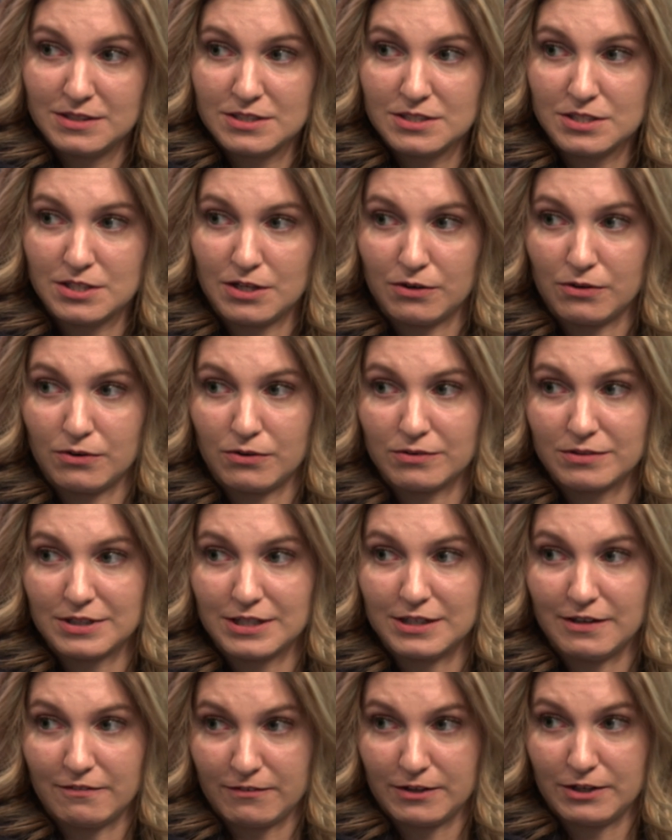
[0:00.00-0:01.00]
So
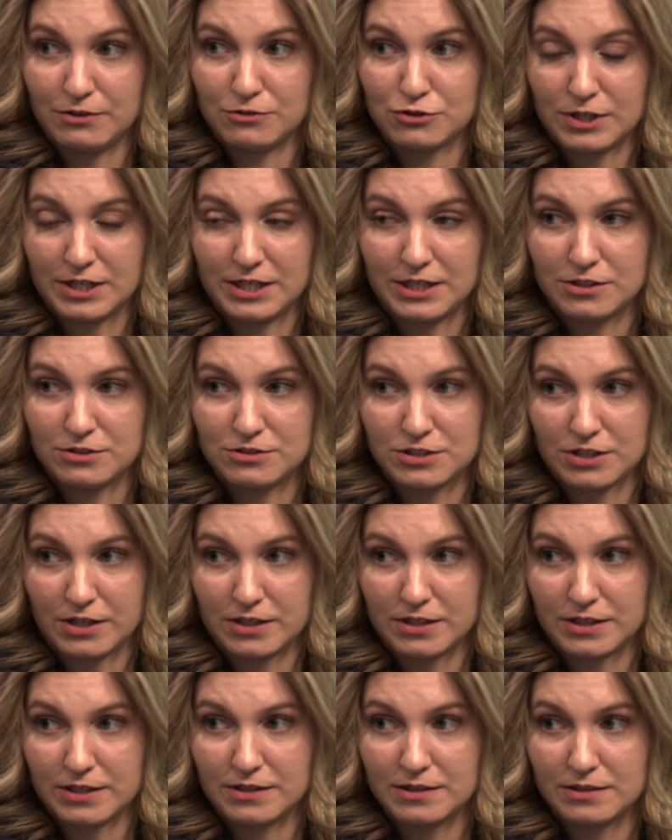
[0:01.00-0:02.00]
if you train your
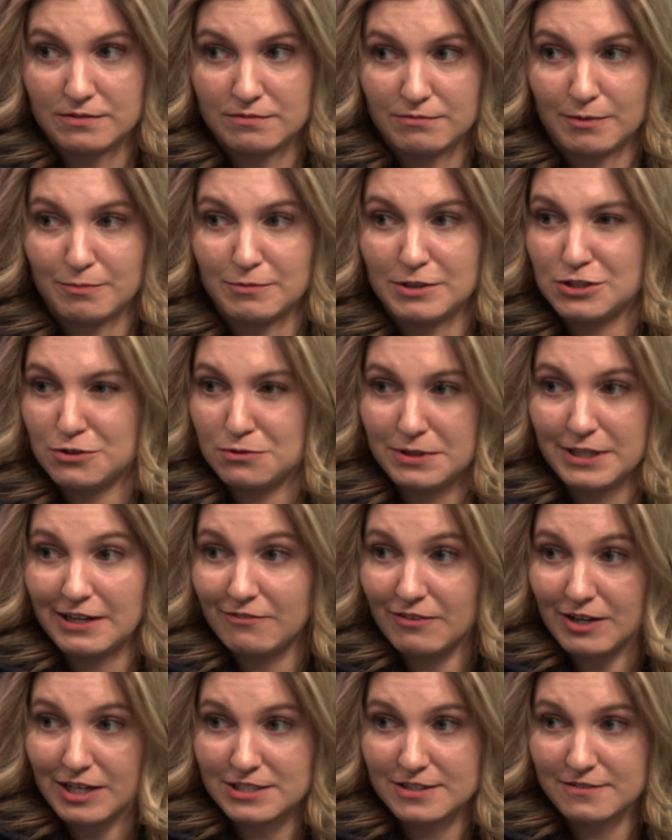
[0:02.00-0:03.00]
dog, when we do
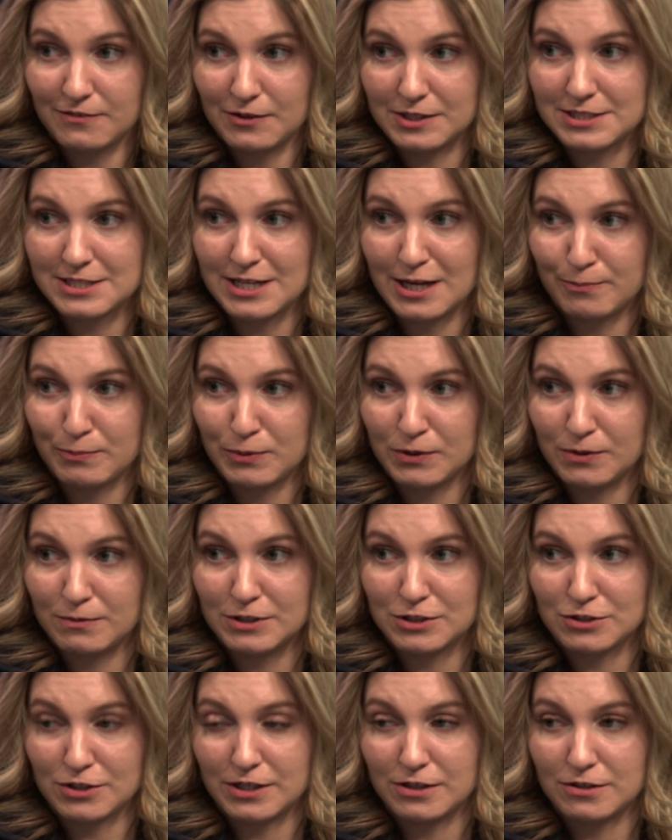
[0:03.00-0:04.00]
leave-its, for example,
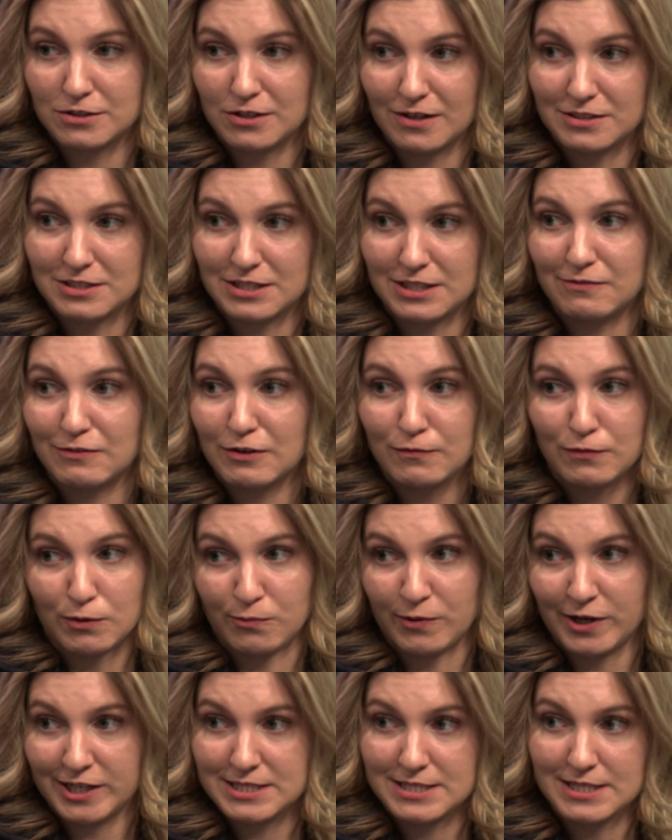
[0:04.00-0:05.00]
we train our dog to leave it for
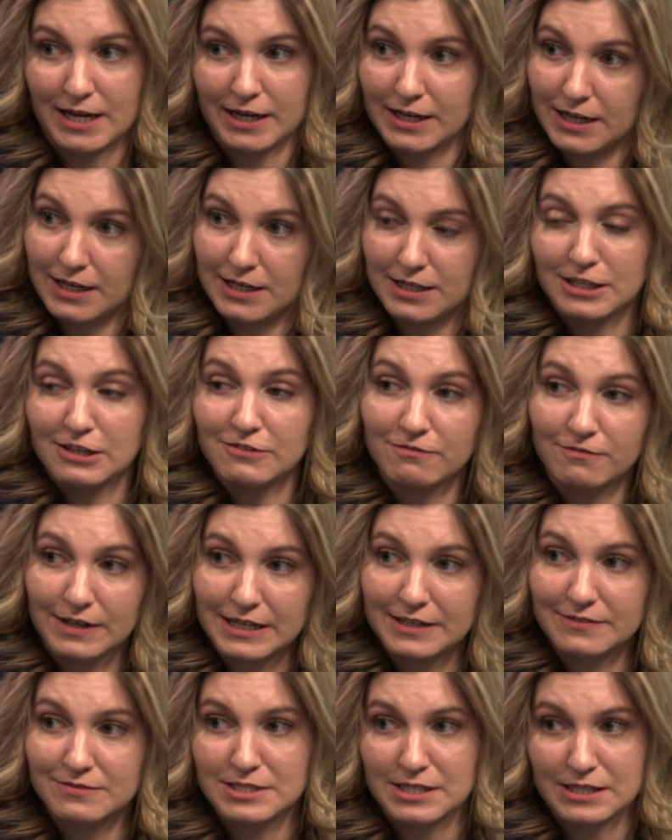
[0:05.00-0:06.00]
1 second and then
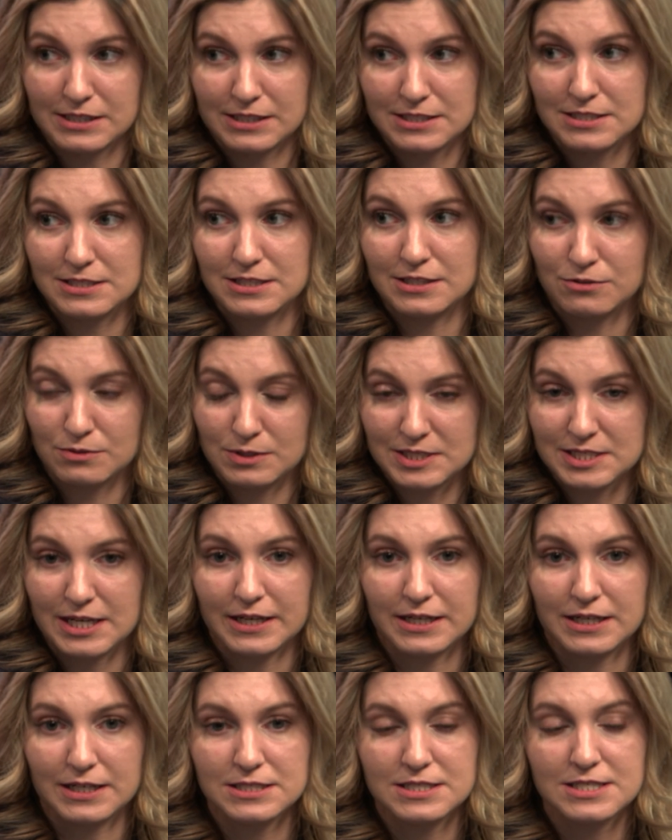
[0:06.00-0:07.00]
5 seconds and 3
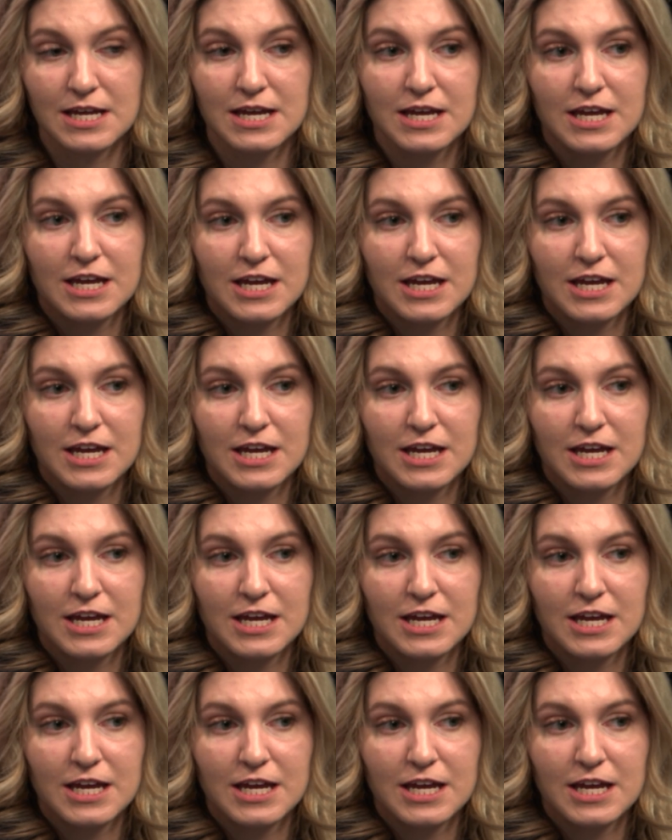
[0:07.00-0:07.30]
seconds.